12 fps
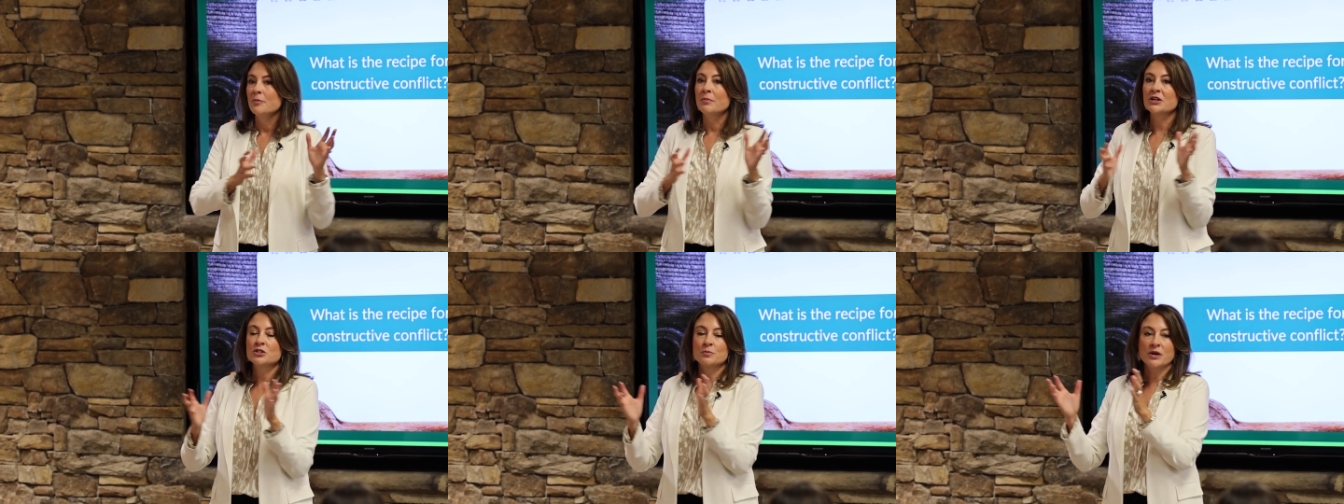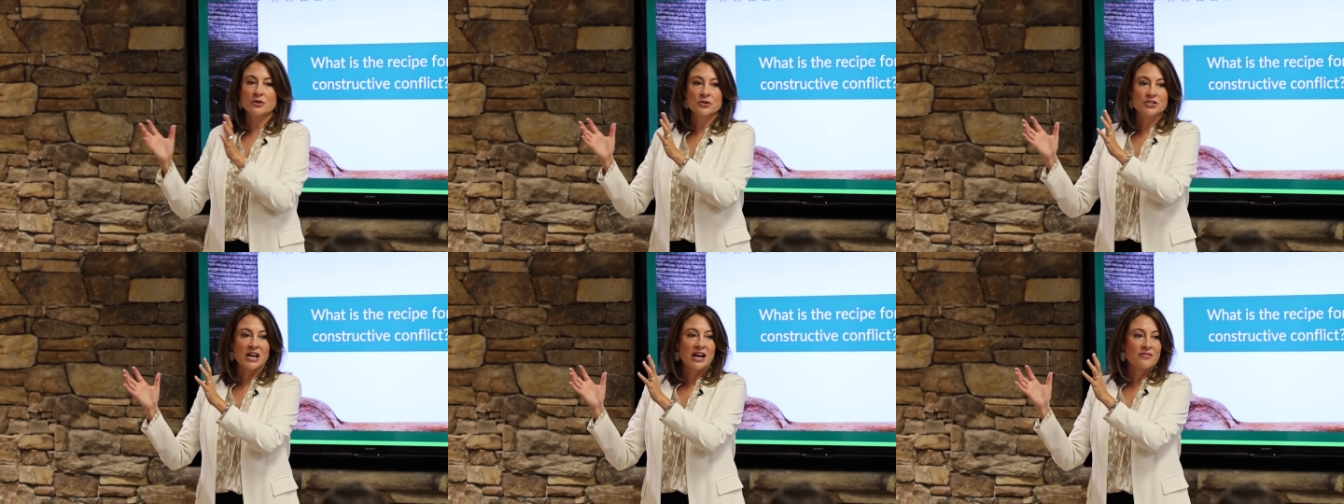Much better
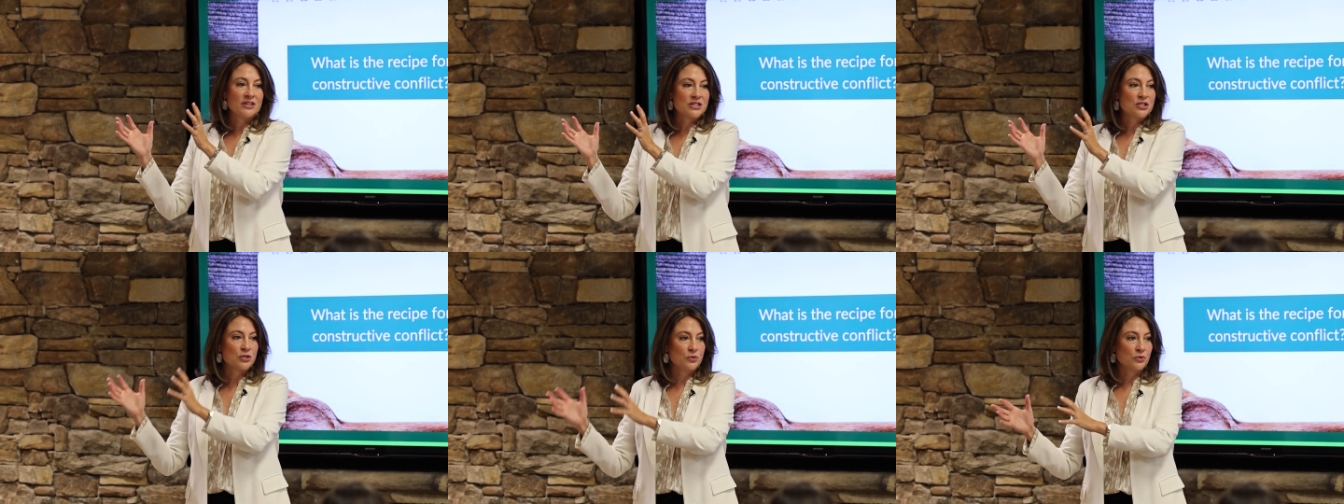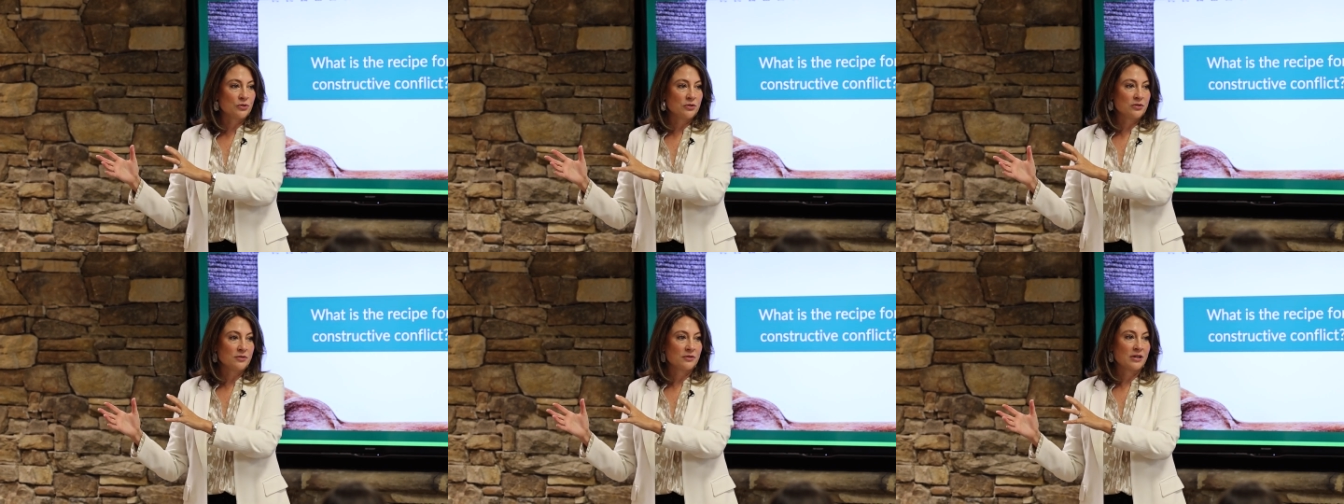to have it
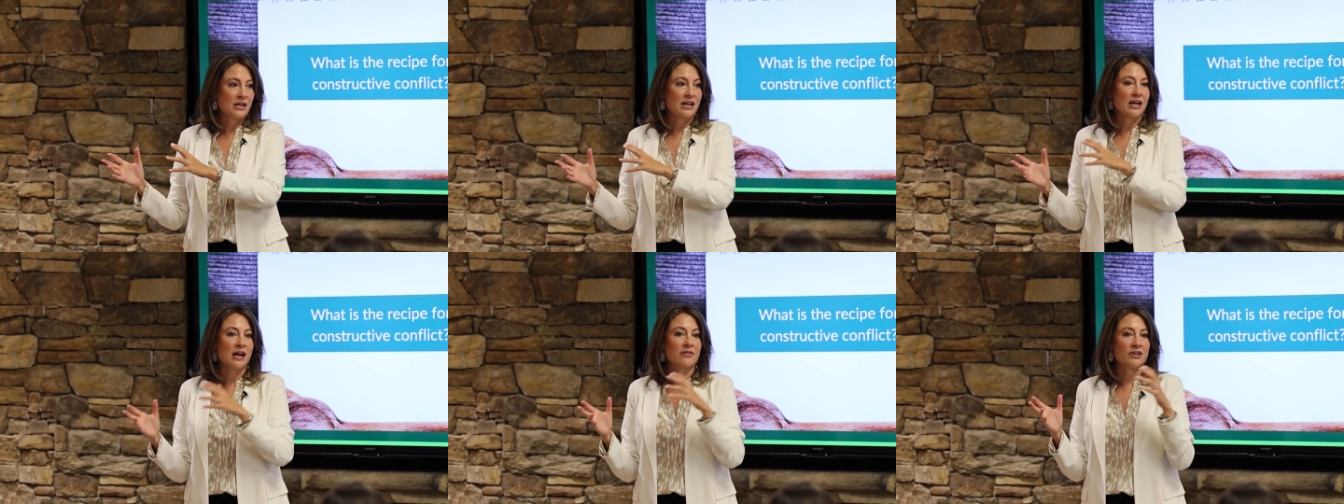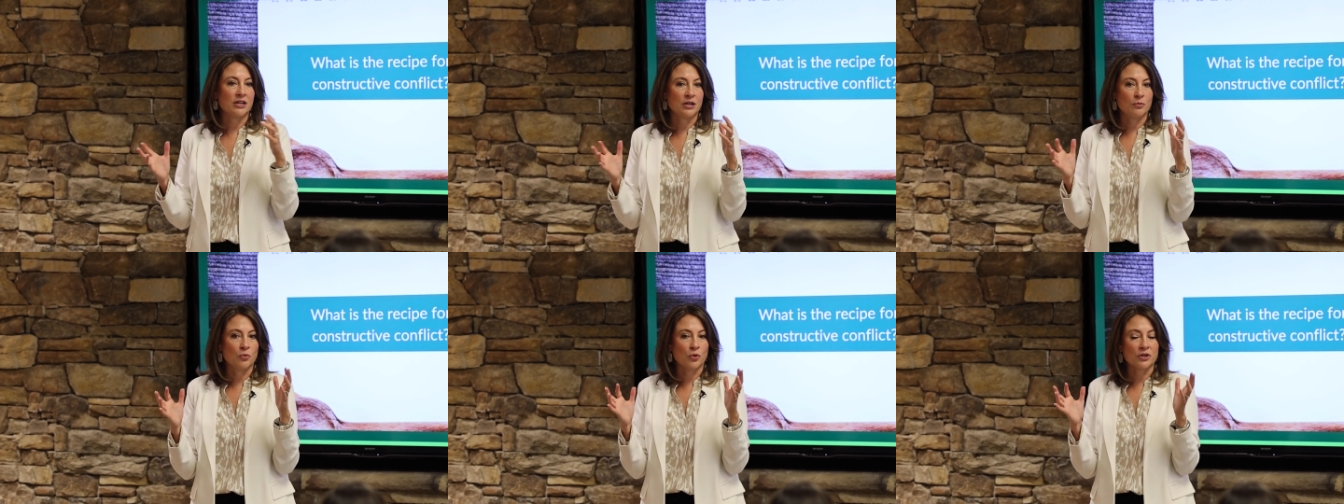sooner and have it in a
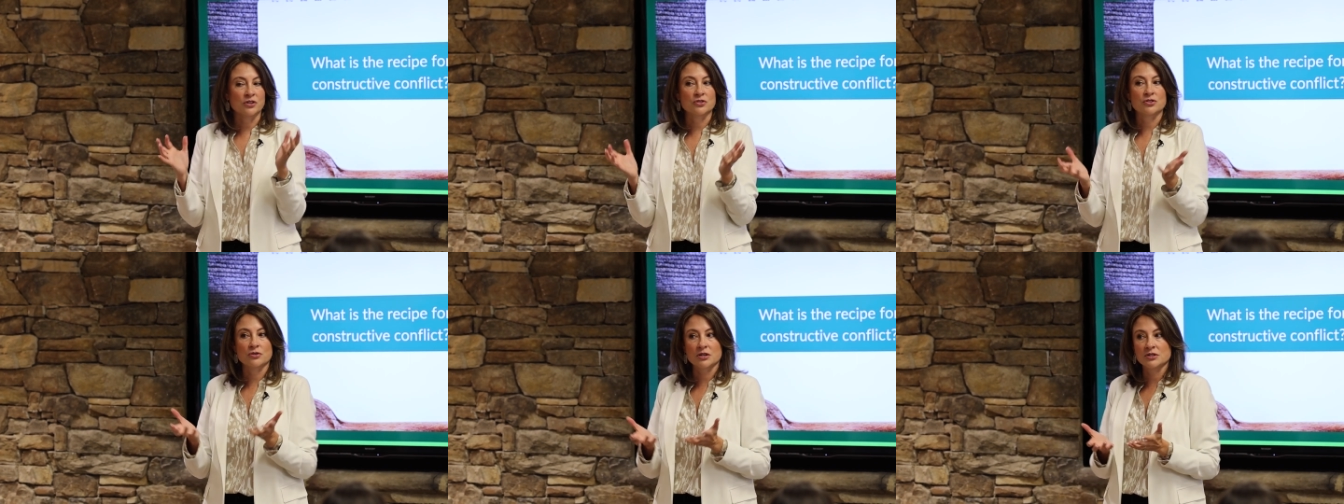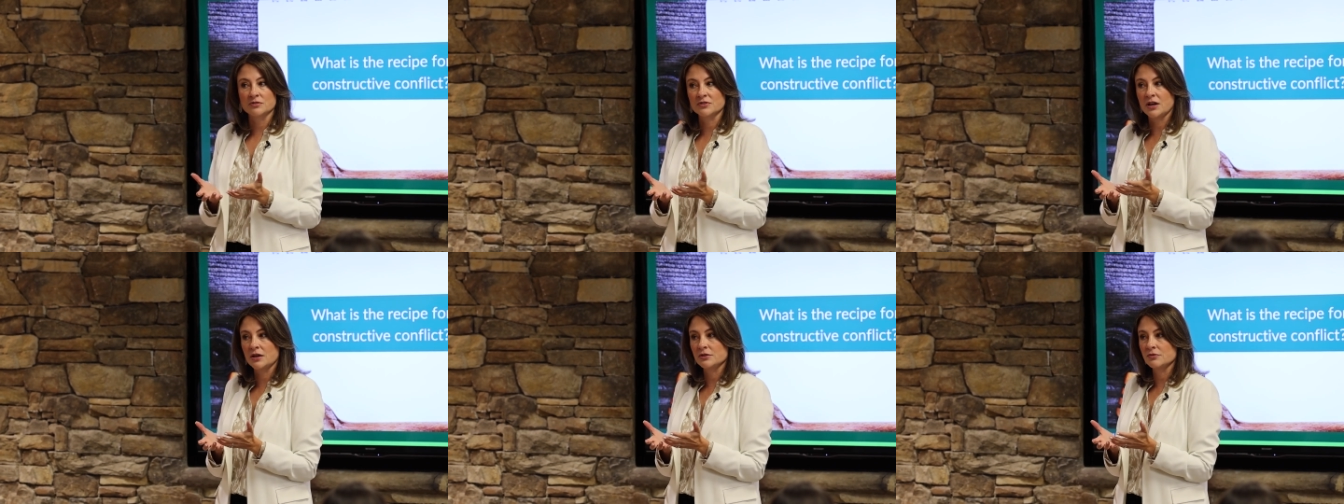more constructive
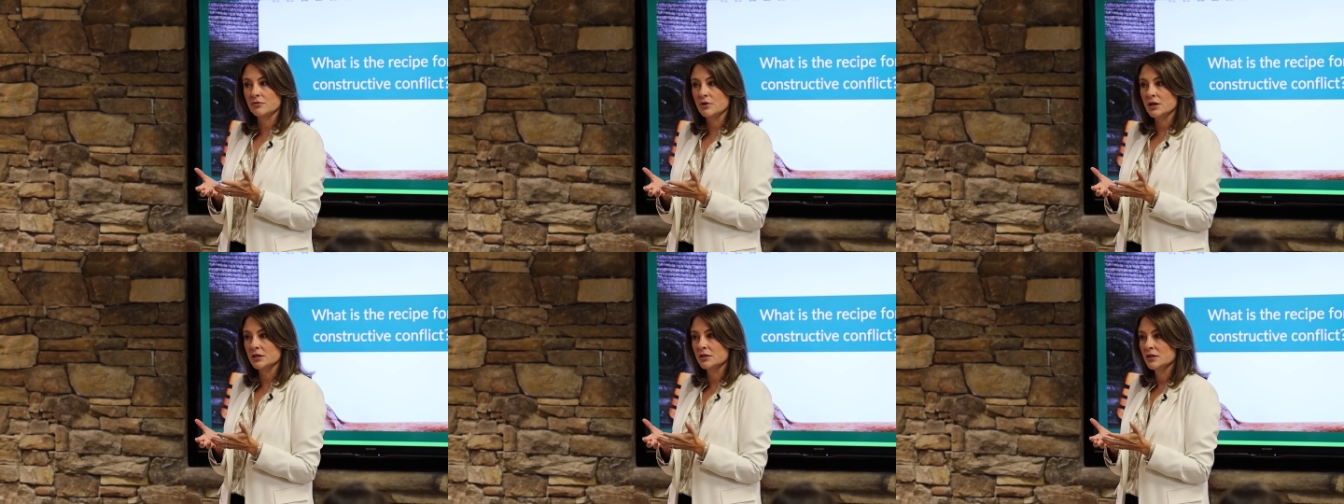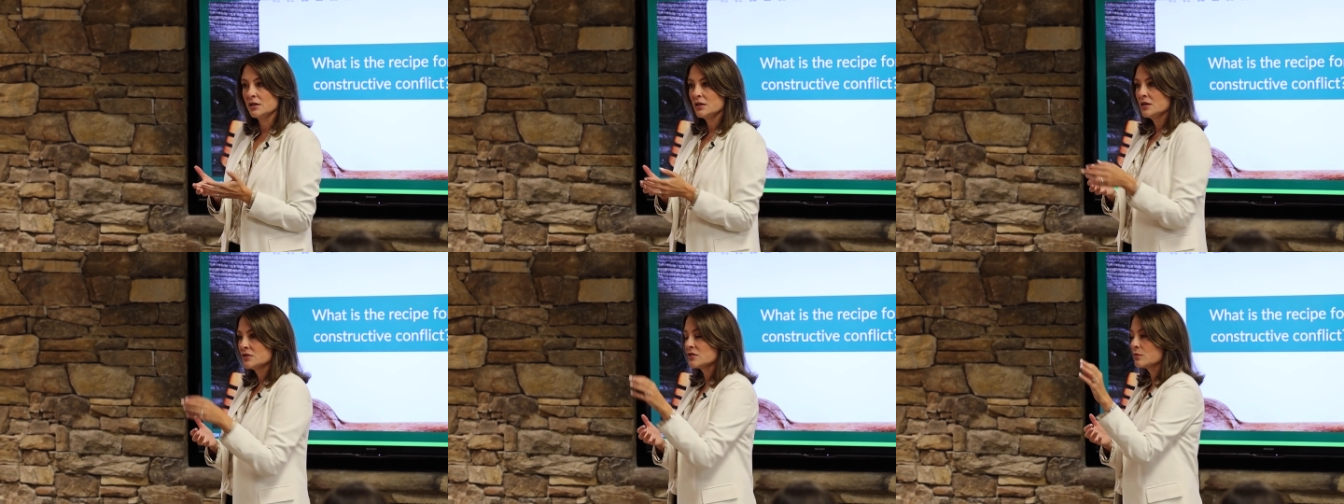kind of way.
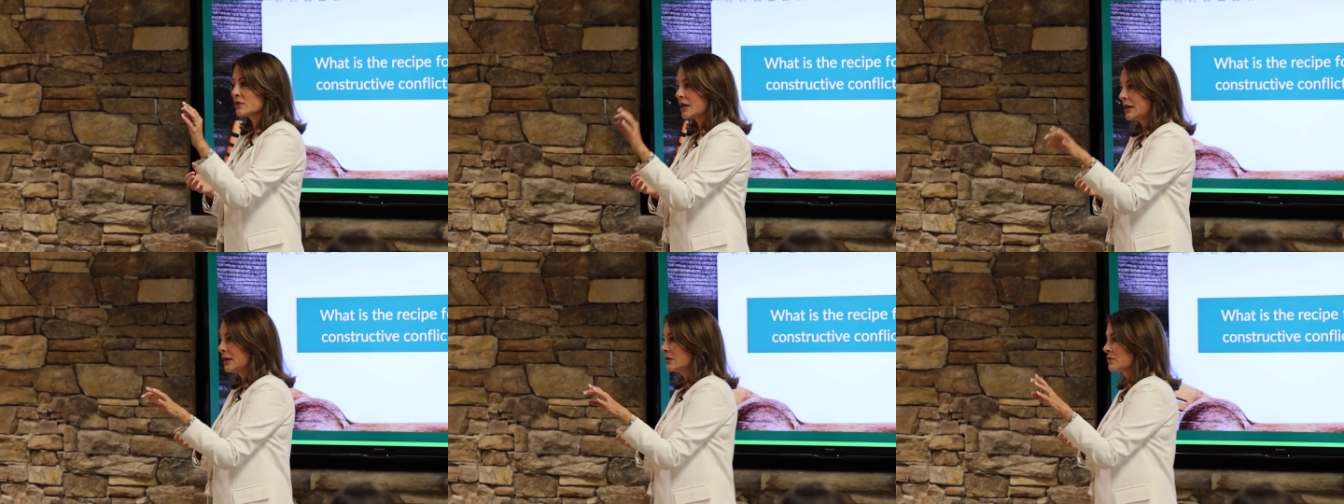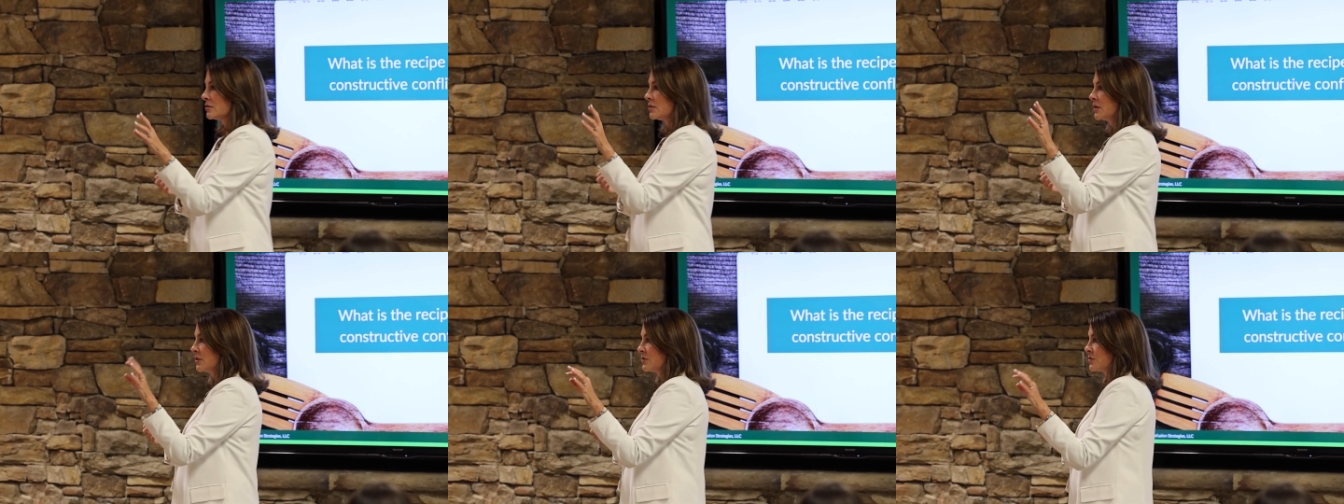So candor
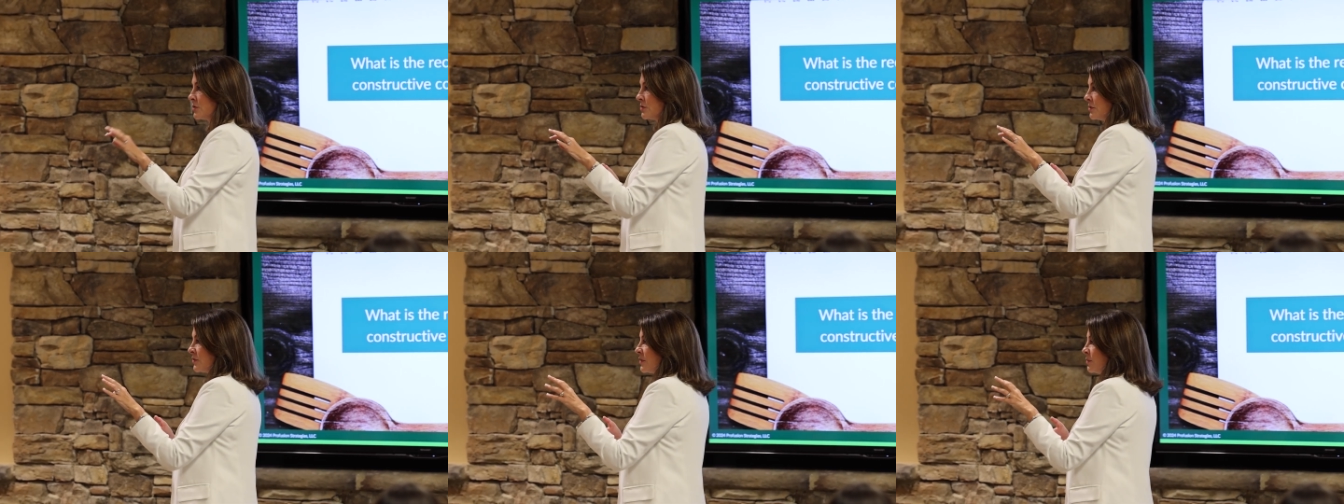and assertive